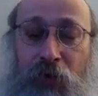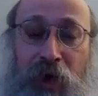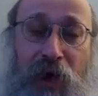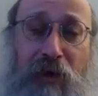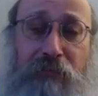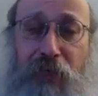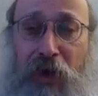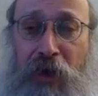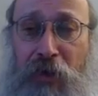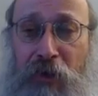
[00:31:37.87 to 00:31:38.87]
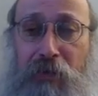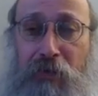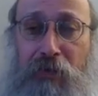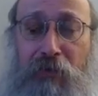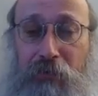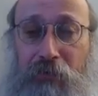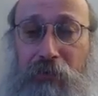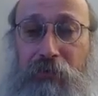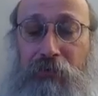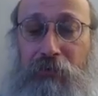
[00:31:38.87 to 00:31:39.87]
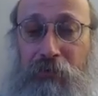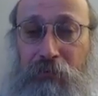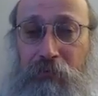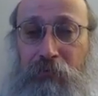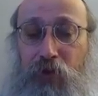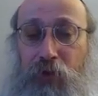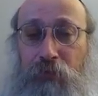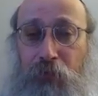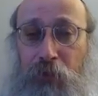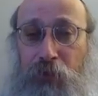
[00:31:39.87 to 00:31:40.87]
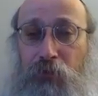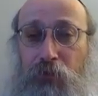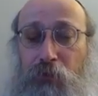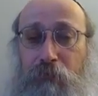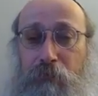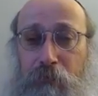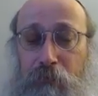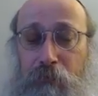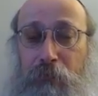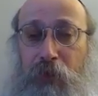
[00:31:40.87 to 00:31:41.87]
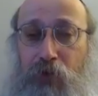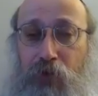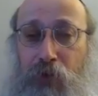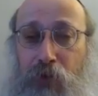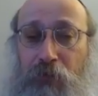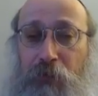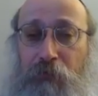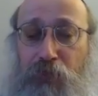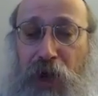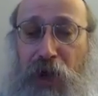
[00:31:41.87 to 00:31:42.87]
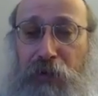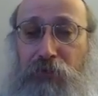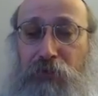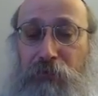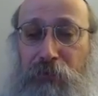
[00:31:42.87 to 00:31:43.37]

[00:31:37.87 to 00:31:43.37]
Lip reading: We have a beautiful groom, beautiful bride,